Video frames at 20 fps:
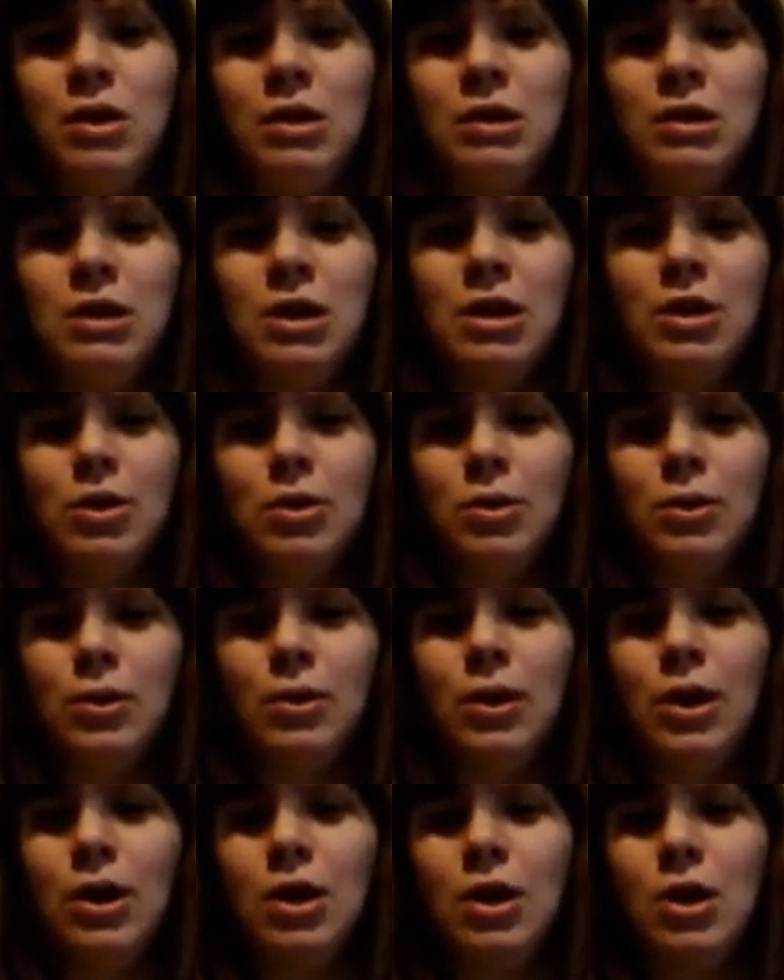their
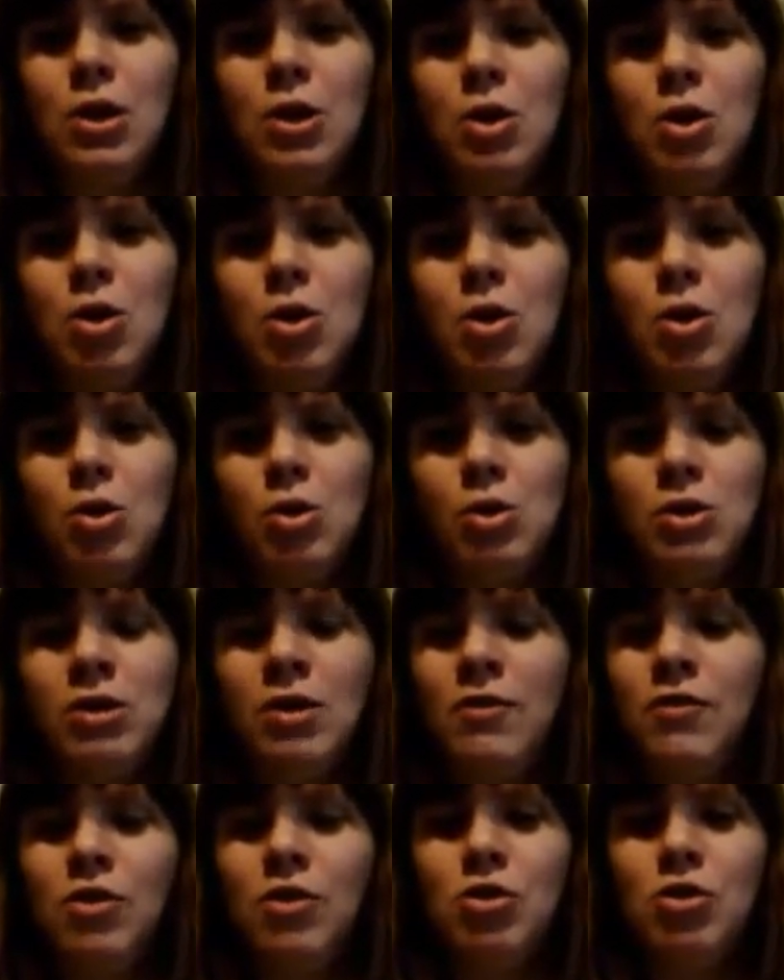
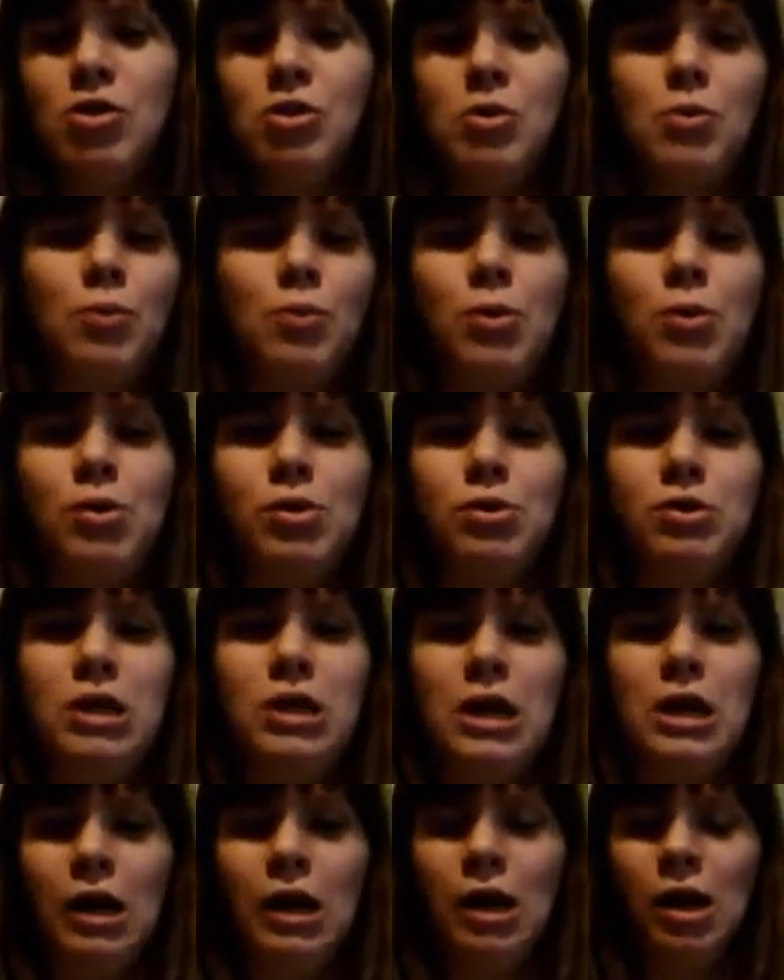definition of royalty.